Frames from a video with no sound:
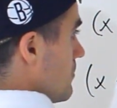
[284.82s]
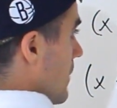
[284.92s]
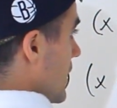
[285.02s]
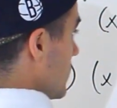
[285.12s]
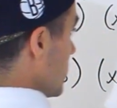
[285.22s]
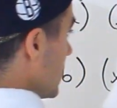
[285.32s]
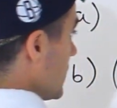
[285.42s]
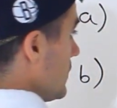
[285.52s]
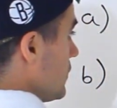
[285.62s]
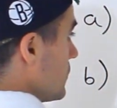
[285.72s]

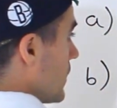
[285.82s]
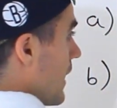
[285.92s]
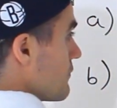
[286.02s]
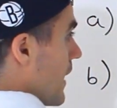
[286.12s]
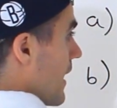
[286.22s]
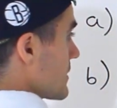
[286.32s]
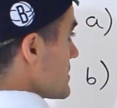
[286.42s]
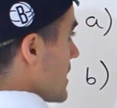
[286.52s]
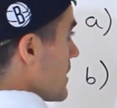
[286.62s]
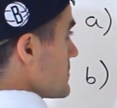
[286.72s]
manually, you would have x
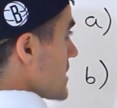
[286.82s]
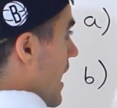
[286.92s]
times